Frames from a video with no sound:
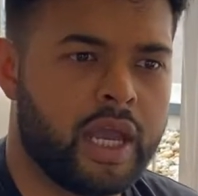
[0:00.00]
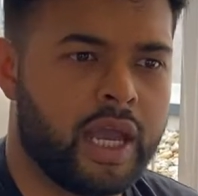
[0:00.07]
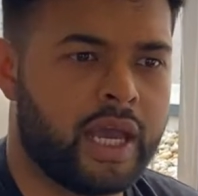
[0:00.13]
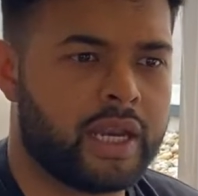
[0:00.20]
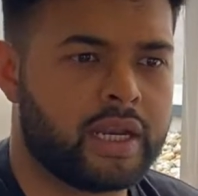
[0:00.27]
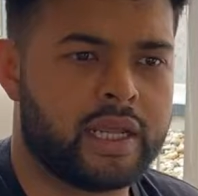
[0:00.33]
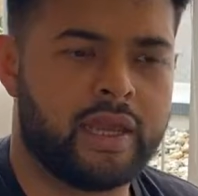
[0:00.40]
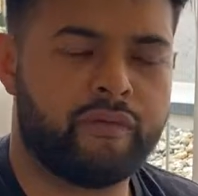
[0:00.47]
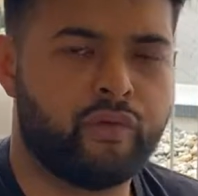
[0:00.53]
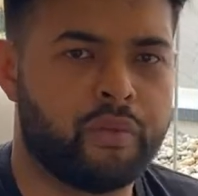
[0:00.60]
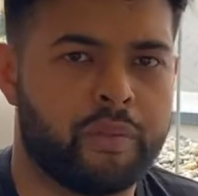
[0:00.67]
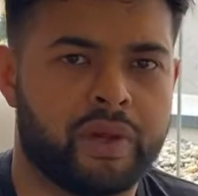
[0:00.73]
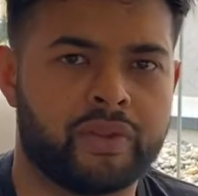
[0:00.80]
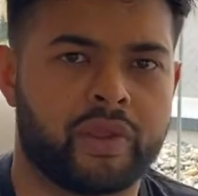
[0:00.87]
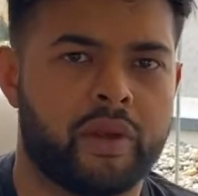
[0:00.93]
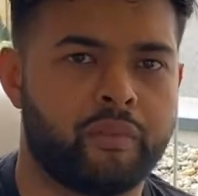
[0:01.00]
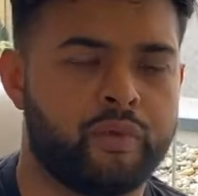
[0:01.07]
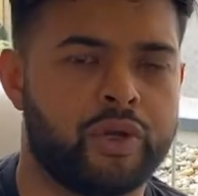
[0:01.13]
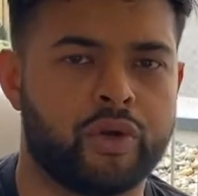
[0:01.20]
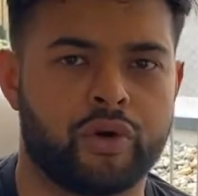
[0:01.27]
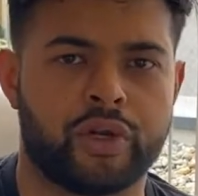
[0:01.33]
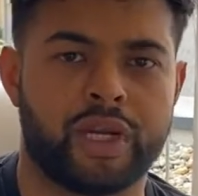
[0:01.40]
And every month I
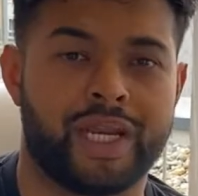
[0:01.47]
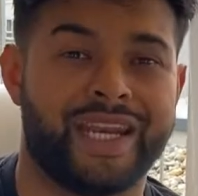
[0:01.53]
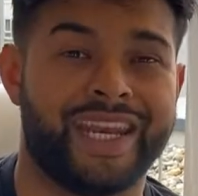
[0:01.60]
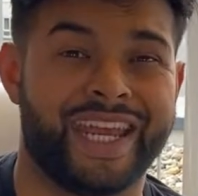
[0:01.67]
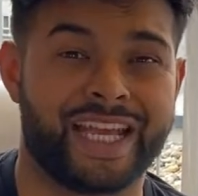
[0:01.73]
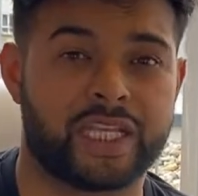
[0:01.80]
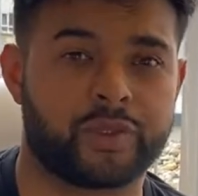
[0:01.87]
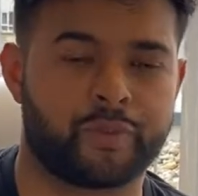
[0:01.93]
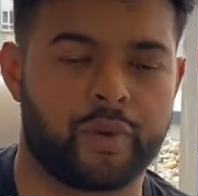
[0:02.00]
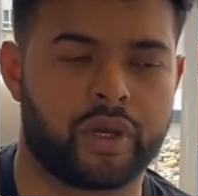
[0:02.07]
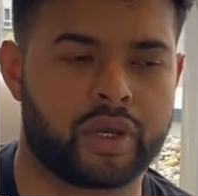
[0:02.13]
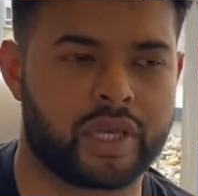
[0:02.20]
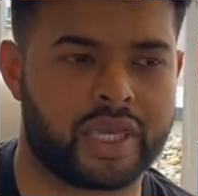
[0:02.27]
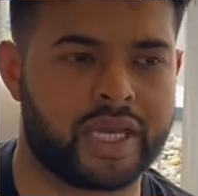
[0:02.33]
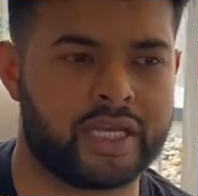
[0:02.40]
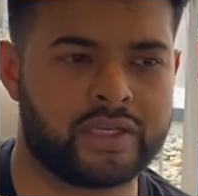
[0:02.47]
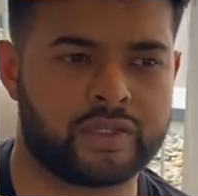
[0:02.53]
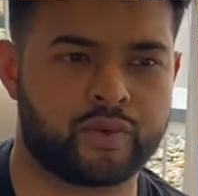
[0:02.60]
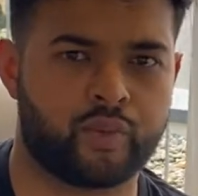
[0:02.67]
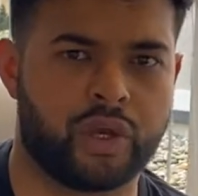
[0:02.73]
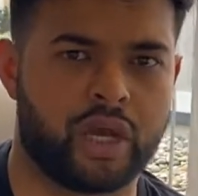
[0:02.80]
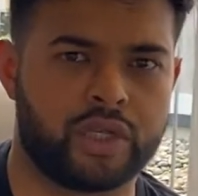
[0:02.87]
bring on an expert
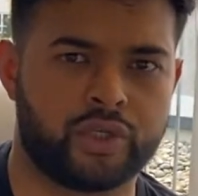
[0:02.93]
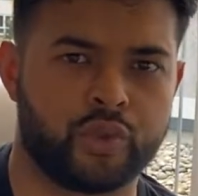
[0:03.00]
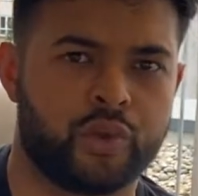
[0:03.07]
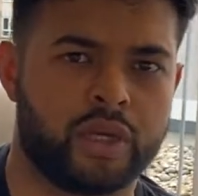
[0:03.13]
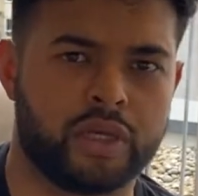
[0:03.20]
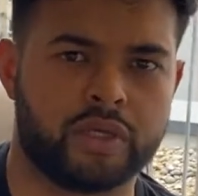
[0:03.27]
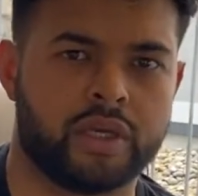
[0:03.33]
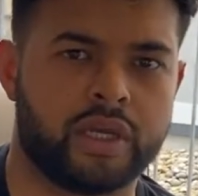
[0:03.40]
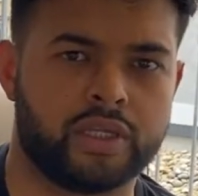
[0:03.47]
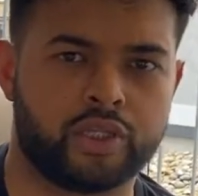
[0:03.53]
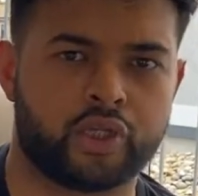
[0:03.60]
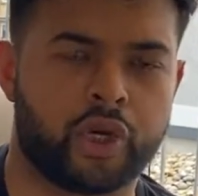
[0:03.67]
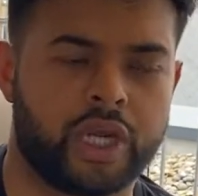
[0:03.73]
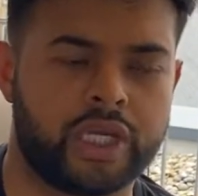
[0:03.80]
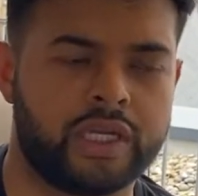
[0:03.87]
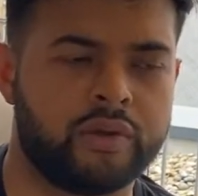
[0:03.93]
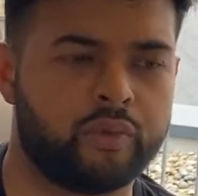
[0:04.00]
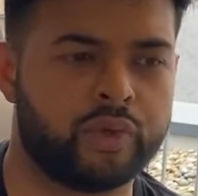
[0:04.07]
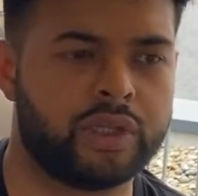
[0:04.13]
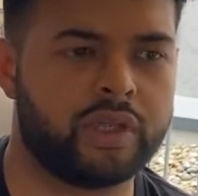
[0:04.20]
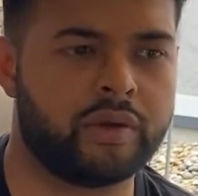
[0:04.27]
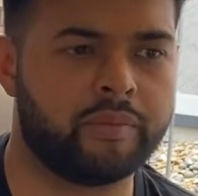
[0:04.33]
guest where I do a training
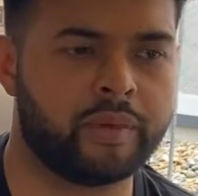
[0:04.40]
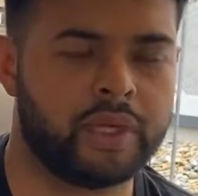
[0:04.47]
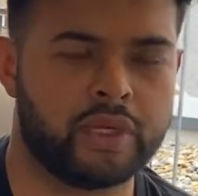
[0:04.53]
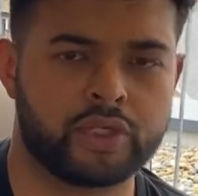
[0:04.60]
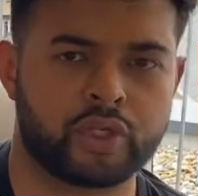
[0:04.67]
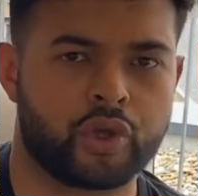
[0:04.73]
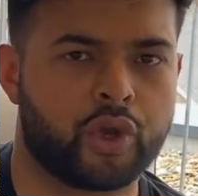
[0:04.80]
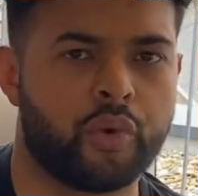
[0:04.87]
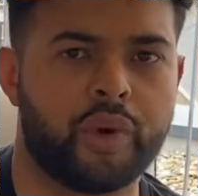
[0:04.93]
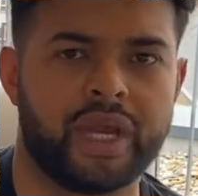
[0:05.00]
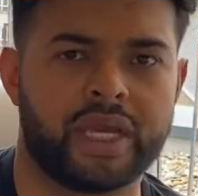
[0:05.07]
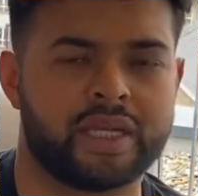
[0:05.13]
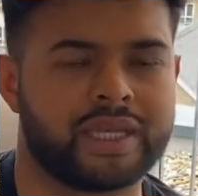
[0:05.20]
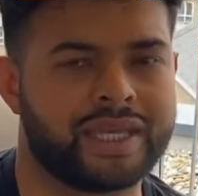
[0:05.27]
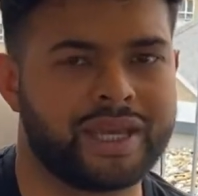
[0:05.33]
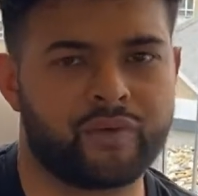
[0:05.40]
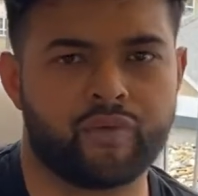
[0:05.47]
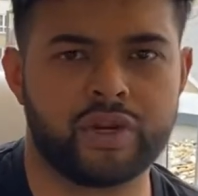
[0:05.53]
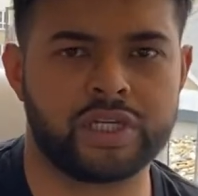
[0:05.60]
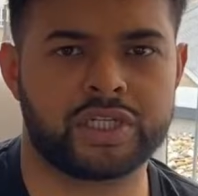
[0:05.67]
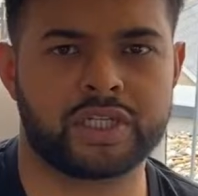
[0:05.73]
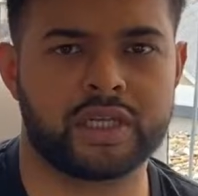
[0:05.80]
with them. So go ahead, get
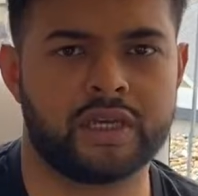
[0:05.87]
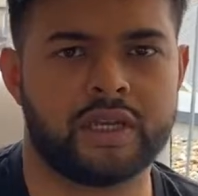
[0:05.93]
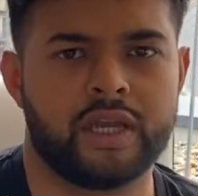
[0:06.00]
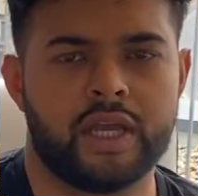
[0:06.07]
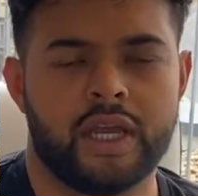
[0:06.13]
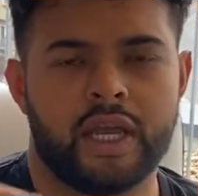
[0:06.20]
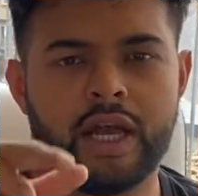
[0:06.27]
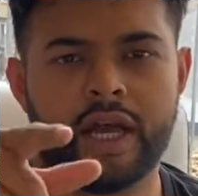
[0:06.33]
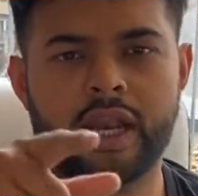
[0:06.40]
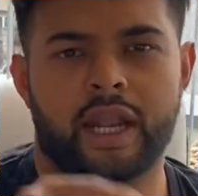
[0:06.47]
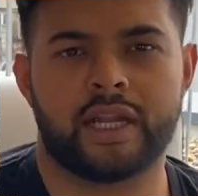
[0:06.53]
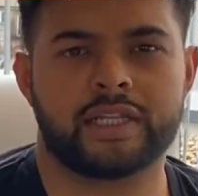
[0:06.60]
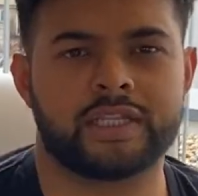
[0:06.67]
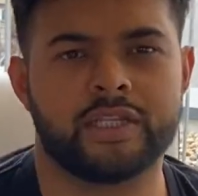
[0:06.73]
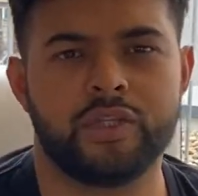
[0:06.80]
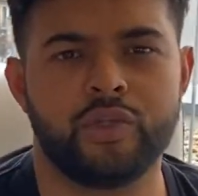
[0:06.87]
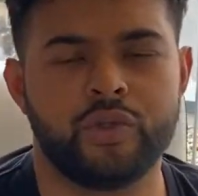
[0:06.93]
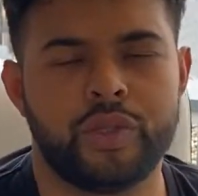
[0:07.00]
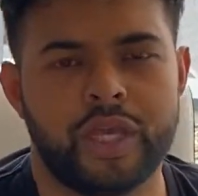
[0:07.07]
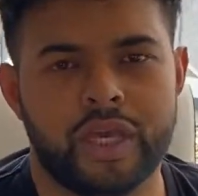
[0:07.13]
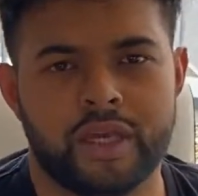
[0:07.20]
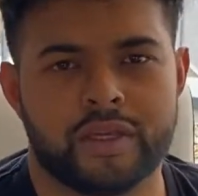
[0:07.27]
registered, and I'll see you
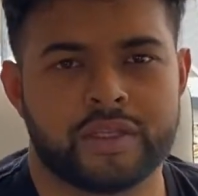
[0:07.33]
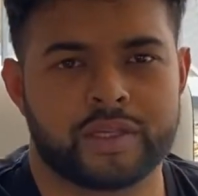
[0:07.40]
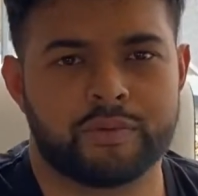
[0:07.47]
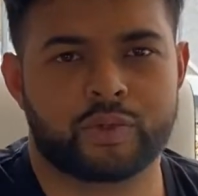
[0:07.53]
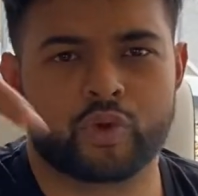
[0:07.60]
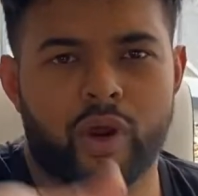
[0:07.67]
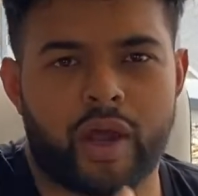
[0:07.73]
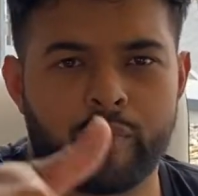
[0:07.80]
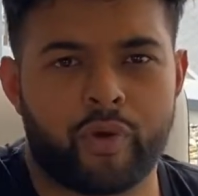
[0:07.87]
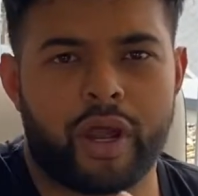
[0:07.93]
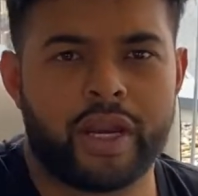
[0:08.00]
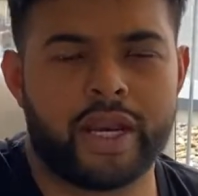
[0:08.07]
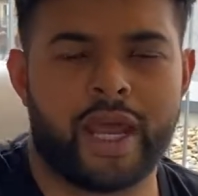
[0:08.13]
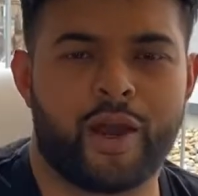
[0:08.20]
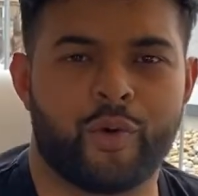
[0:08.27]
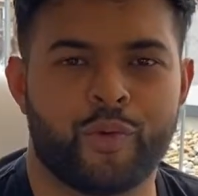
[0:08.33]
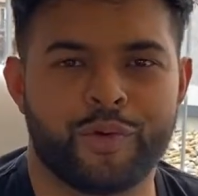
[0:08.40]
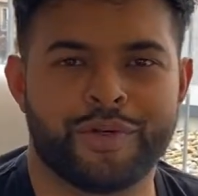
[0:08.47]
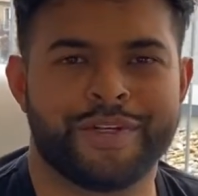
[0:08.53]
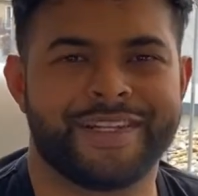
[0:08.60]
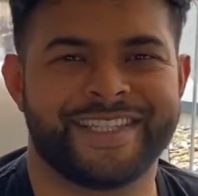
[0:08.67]
there. Subscribe right now.